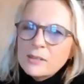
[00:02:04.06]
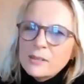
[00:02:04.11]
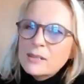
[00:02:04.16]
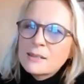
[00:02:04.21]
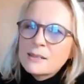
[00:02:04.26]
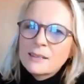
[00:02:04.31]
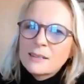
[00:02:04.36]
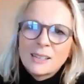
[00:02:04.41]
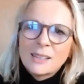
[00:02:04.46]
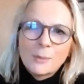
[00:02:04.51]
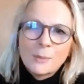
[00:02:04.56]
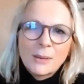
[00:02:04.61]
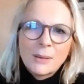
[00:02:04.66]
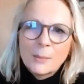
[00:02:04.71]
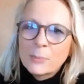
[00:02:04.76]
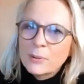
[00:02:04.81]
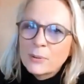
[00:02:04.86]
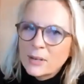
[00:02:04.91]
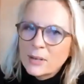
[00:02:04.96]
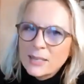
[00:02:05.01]
this is going to be a
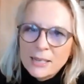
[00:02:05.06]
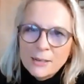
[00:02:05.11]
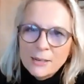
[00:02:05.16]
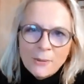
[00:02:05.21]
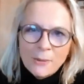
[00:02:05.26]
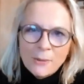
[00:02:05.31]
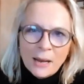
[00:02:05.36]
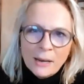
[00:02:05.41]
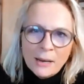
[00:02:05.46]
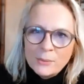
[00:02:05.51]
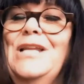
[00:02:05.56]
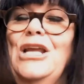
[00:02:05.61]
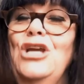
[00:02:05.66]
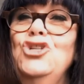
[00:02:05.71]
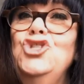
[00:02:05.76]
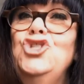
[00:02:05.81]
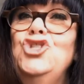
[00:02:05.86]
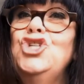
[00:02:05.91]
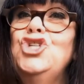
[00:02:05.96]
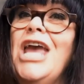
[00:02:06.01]
pricey round.
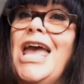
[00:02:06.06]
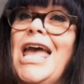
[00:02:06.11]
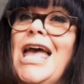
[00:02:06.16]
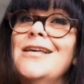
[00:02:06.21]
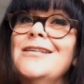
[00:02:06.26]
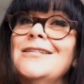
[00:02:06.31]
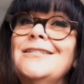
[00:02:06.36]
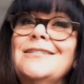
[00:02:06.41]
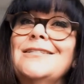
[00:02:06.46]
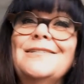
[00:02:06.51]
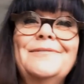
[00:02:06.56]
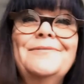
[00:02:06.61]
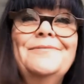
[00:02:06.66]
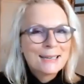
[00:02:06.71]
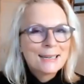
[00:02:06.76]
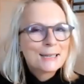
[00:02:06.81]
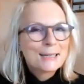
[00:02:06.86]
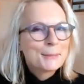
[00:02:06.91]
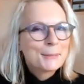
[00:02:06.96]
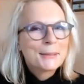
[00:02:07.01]
Cheers!
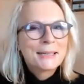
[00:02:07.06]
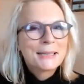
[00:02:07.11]
Cheers, my